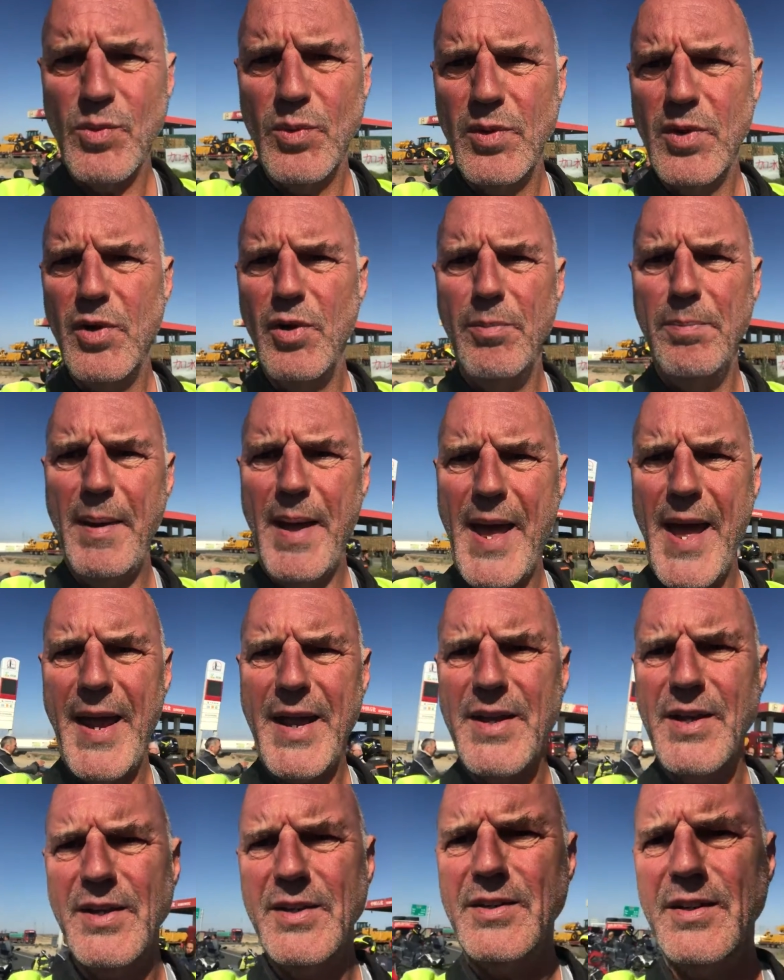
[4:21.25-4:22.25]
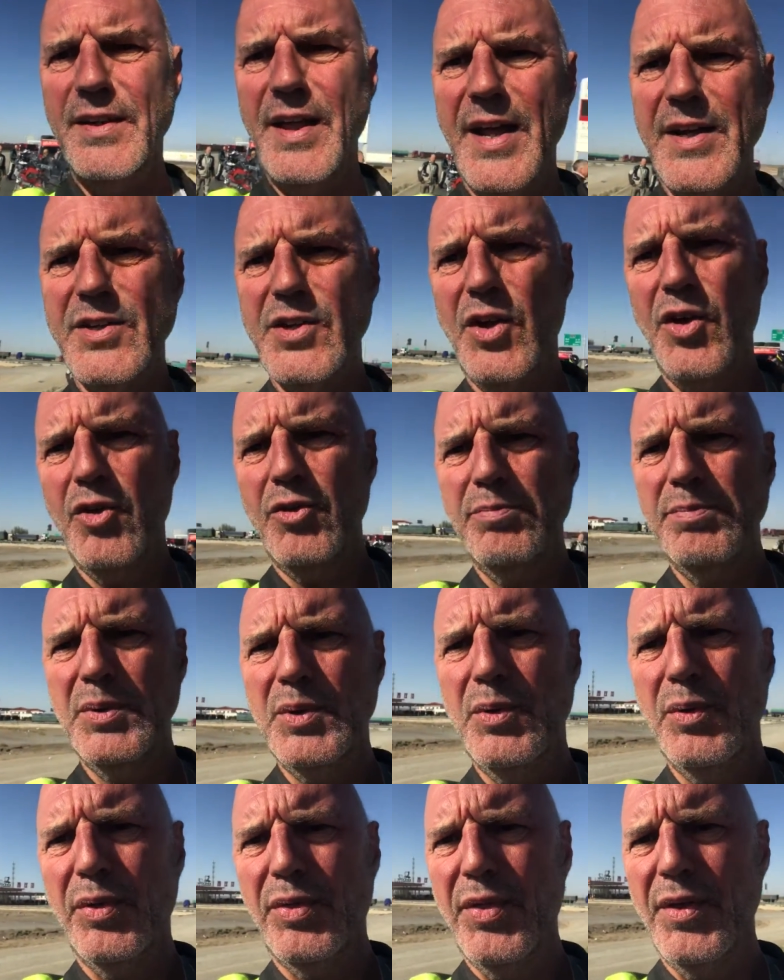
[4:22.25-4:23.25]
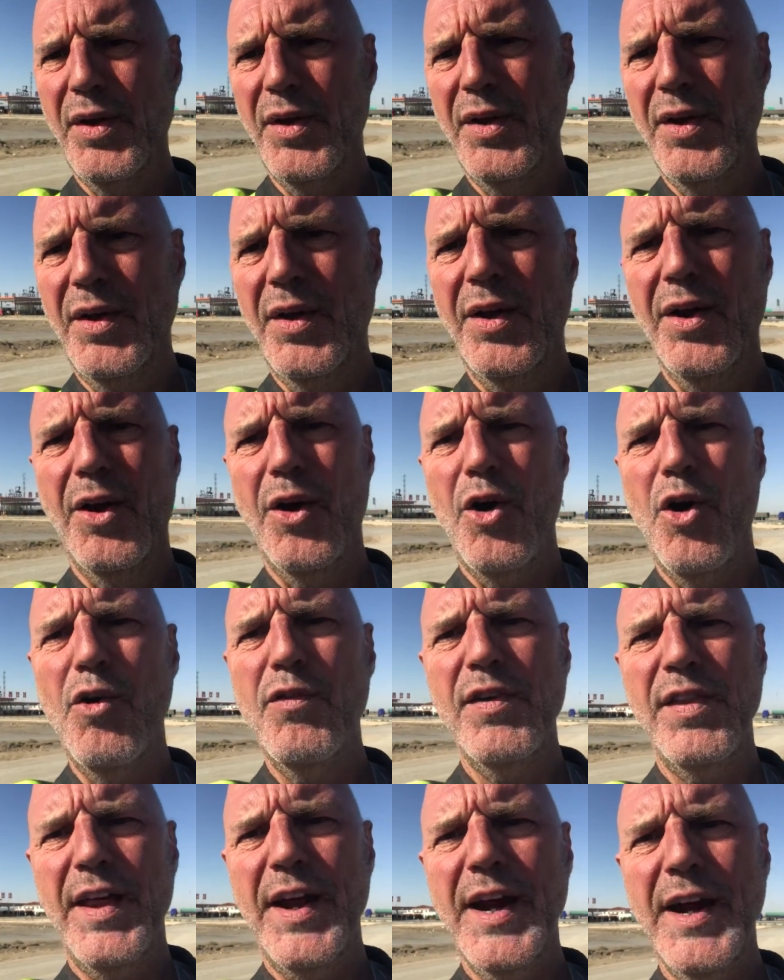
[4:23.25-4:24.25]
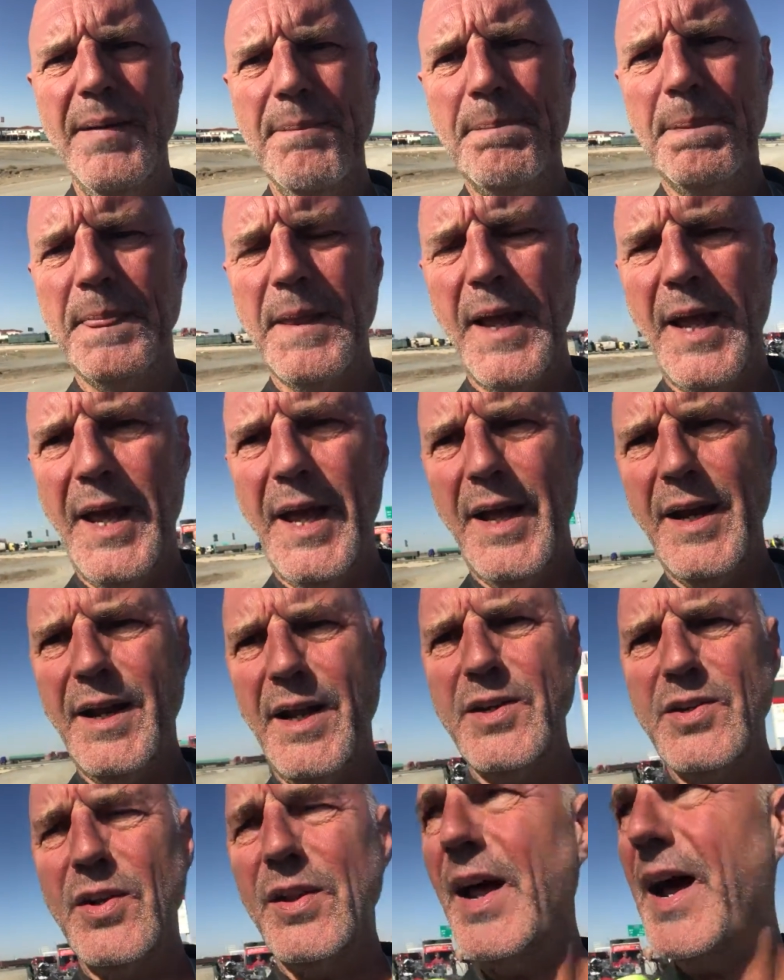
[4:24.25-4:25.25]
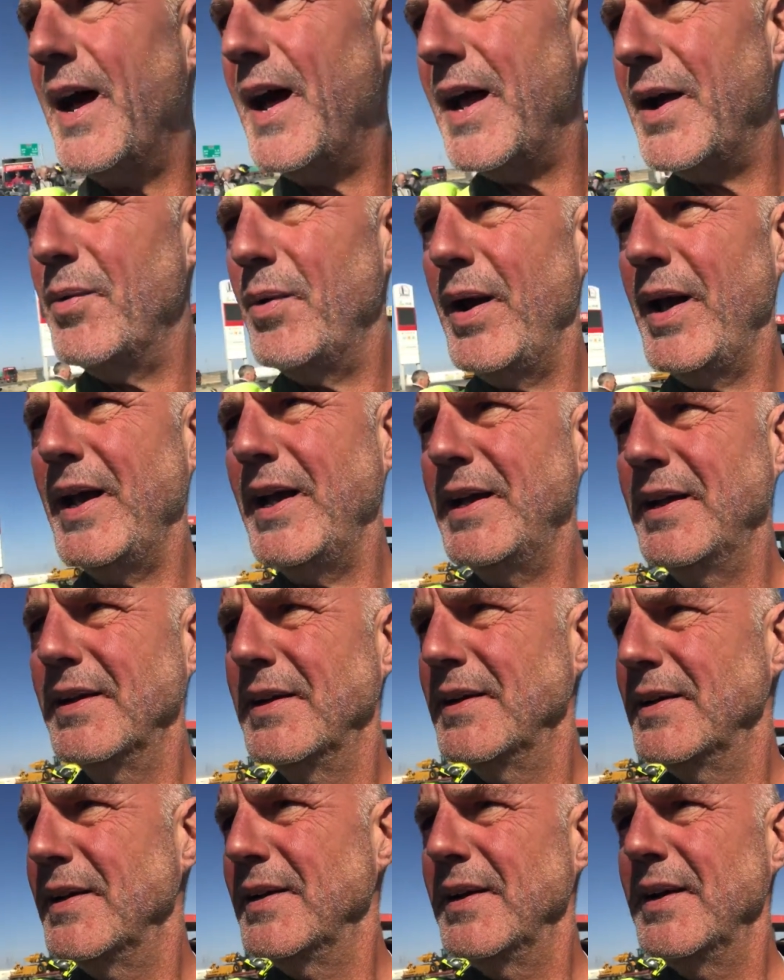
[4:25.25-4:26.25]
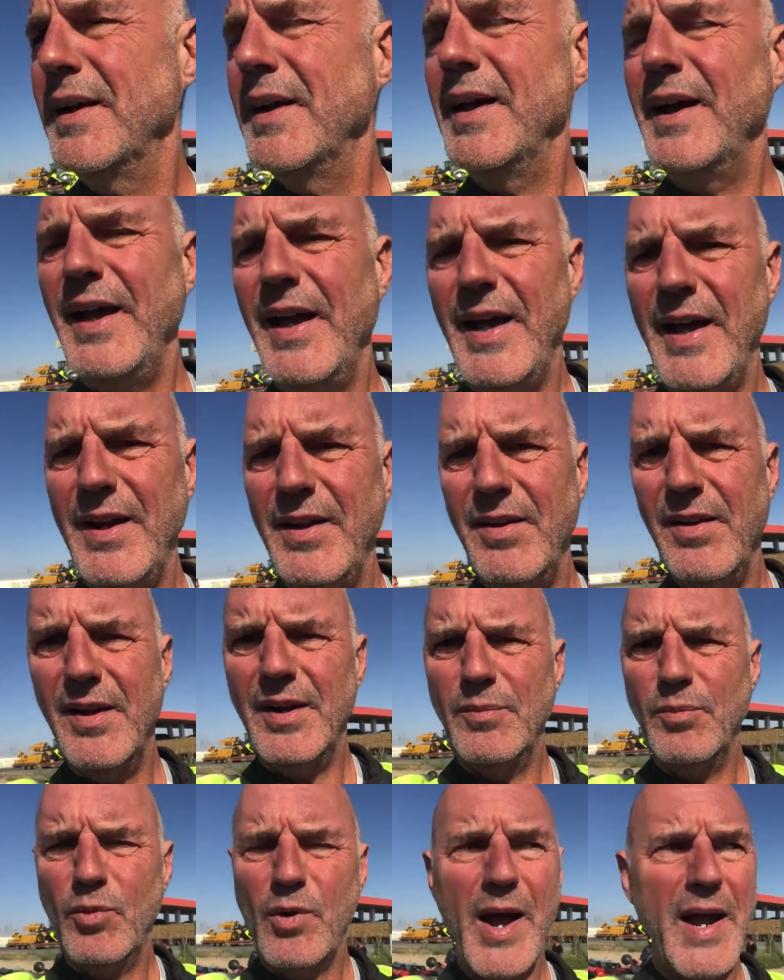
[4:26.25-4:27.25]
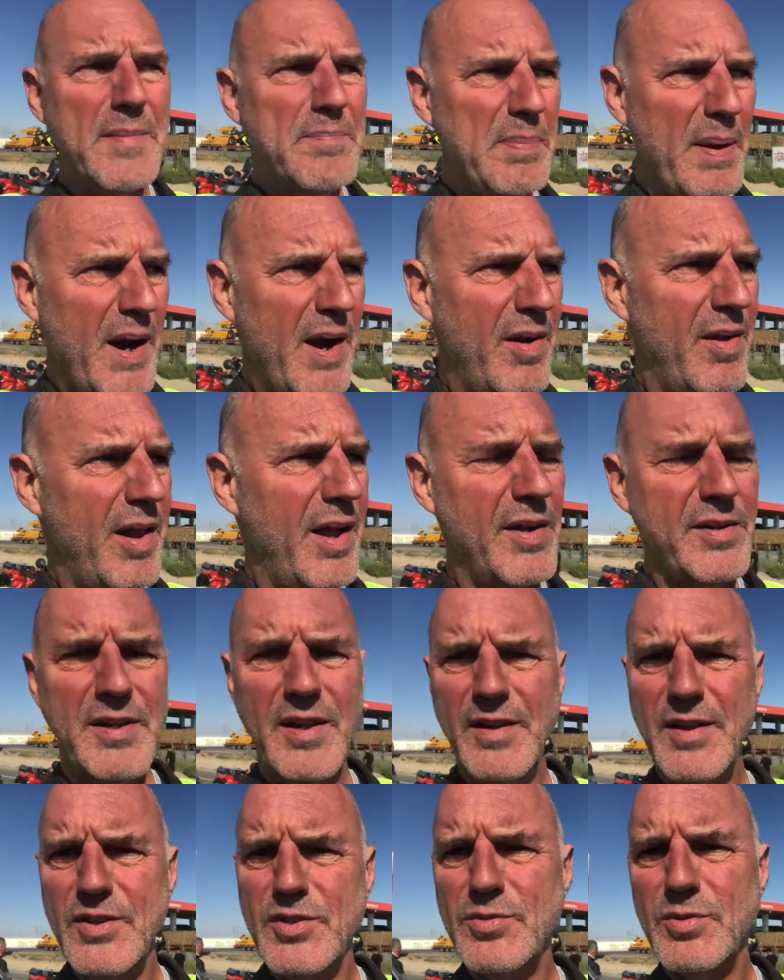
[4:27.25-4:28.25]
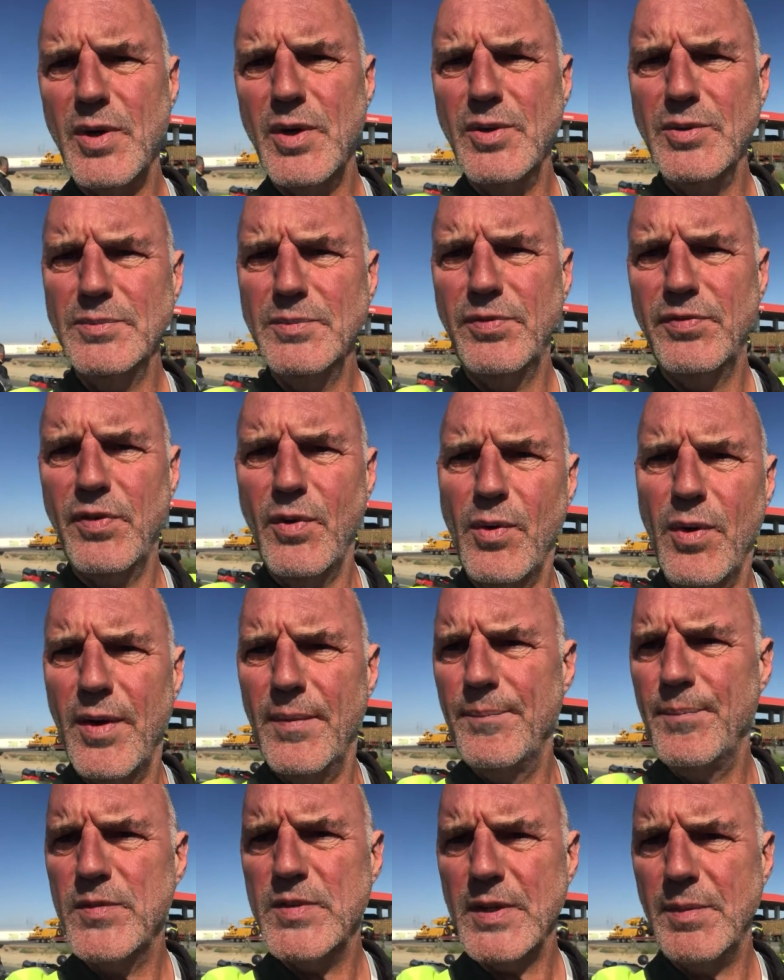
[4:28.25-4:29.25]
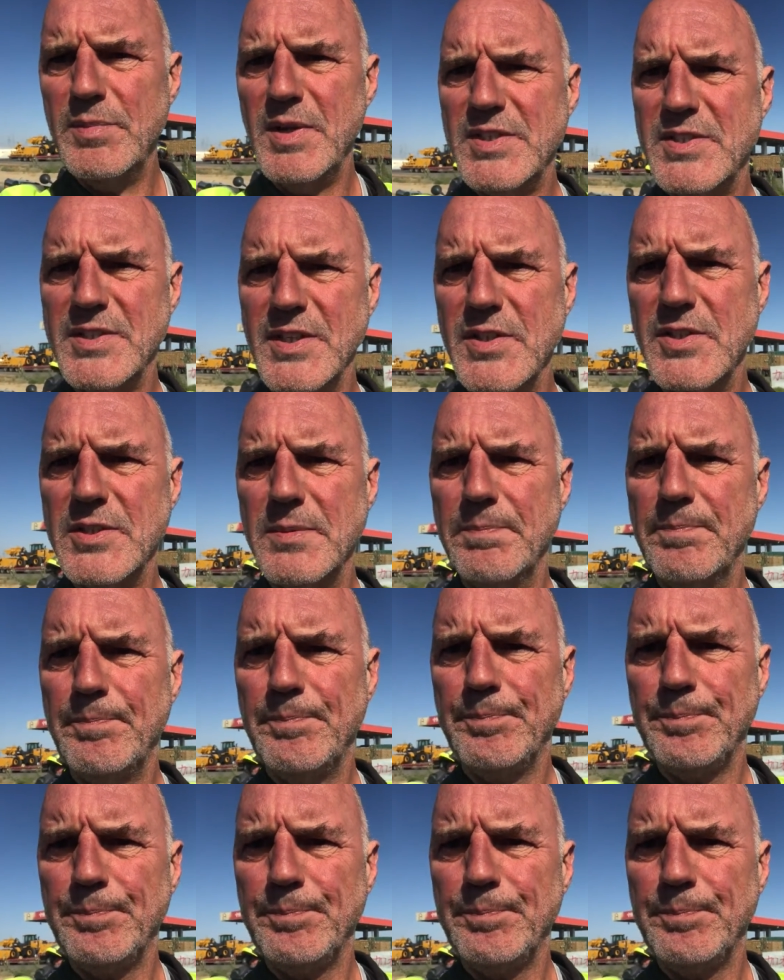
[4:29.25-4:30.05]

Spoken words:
We'll go back to that toll booth over there and enter the highway and ride parallel to this road for some distance.